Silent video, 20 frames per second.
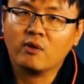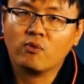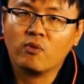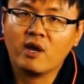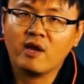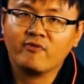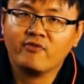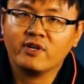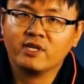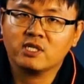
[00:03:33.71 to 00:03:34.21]

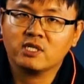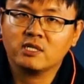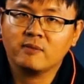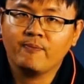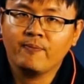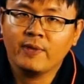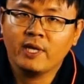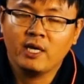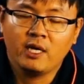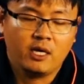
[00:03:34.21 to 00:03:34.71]
graphics.
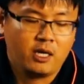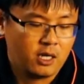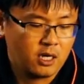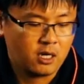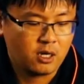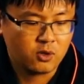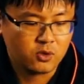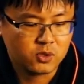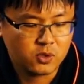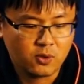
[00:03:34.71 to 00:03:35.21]

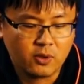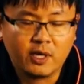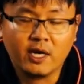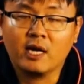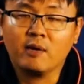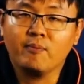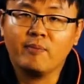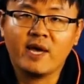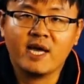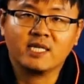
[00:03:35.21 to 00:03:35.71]
It also
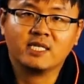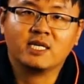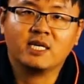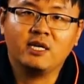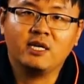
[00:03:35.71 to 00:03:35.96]
got the best